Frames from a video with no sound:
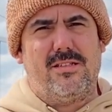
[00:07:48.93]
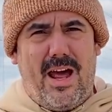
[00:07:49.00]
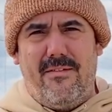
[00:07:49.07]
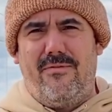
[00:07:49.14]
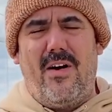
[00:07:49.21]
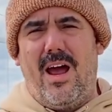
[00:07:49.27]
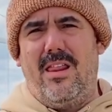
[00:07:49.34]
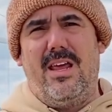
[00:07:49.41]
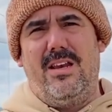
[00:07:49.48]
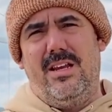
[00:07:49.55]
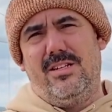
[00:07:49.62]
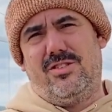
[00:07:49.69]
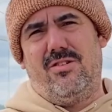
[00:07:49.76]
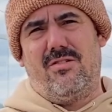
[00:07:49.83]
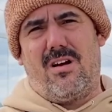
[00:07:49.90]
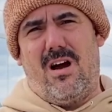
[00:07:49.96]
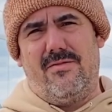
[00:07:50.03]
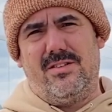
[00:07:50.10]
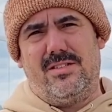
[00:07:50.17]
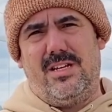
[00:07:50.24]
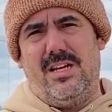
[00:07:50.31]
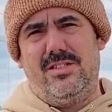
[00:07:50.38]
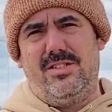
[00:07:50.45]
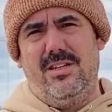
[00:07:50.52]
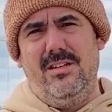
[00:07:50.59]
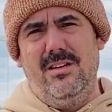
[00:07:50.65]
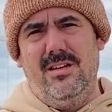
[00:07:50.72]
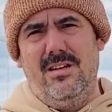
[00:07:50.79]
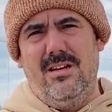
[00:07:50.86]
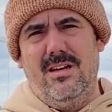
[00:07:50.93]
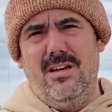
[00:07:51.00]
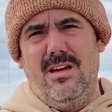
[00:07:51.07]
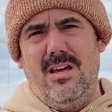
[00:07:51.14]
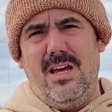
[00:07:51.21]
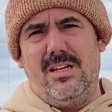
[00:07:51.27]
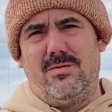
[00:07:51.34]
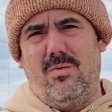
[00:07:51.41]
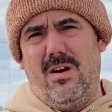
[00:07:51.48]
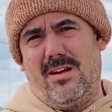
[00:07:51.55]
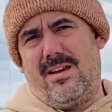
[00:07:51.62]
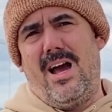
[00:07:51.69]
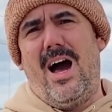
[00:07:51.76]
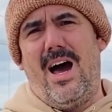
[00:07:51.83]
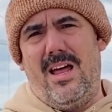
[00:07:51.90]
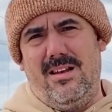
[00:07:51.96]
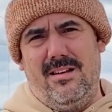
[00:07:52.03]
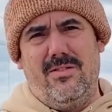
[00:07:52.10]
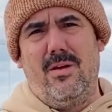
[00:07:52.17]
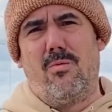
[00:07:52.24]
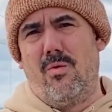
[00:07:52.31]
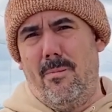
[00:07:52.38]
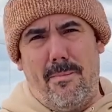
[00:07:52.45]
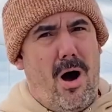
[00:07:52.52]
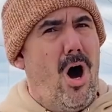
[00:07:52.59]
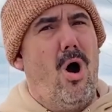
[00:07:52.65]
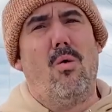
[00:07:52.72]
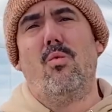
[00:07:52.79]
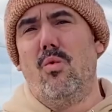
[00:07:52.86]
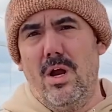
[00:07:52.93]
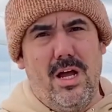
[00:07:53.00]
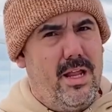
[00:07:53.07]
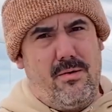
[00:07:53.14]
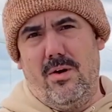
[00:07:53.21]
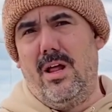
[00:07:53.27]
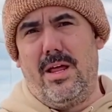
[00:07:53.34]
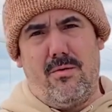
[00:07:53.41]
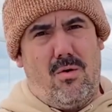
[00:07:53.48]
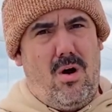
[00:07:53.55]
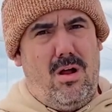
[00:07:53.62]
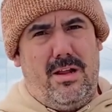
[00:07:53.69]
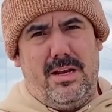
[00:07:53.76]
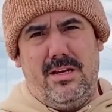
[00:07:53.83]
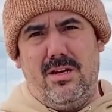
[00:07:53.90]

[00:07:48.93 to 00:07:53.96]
That finally initial conversation is what got the ball really, really rolling.